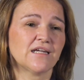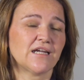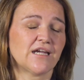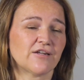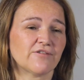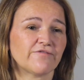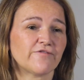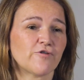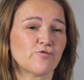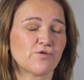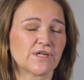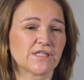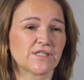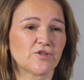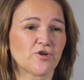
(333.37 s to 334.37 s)
and
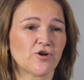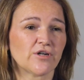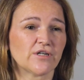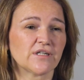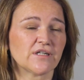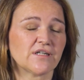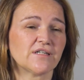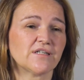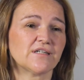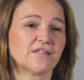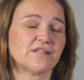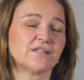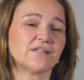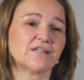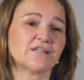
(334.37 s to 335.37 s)
focused on uh,
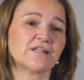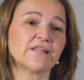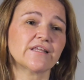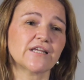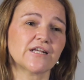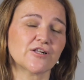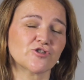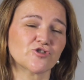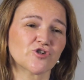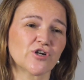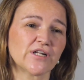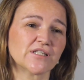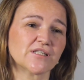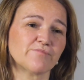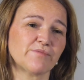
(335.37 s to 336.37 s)
uh, clinical
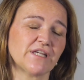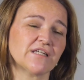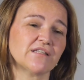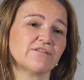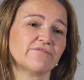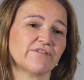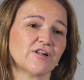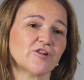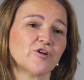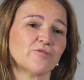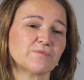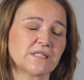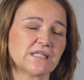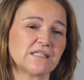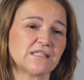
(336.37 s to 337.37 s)
trials being
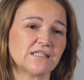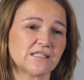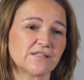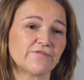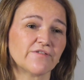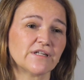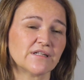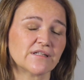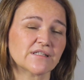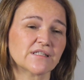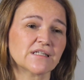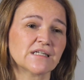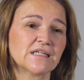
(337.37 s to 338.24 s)
developed in this field.